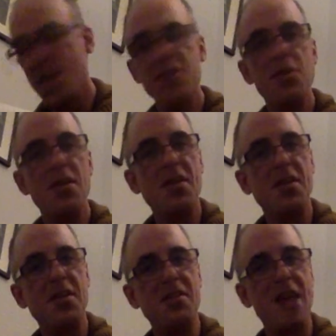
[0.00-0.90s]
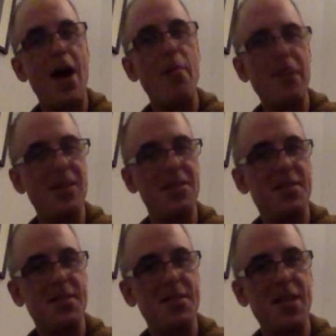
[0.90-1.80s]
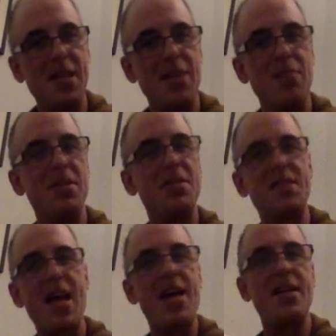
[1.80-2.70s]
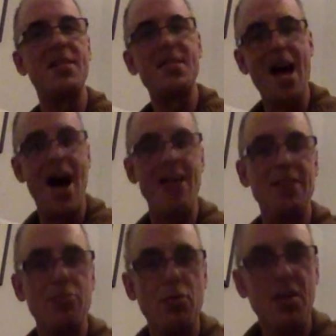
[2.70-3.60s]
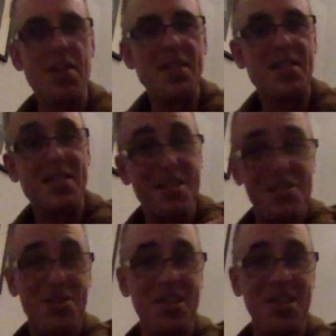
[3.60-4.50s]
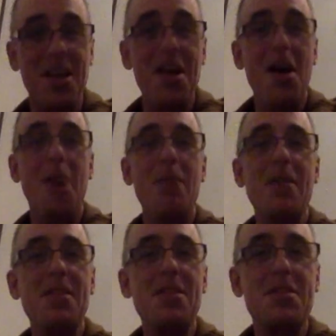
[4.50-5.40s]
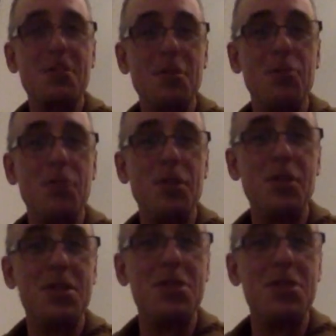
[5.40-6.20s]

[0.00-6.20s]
so that the downbeat is the C, but instead it's not. And one of the things that's interesting about this tune, when you listen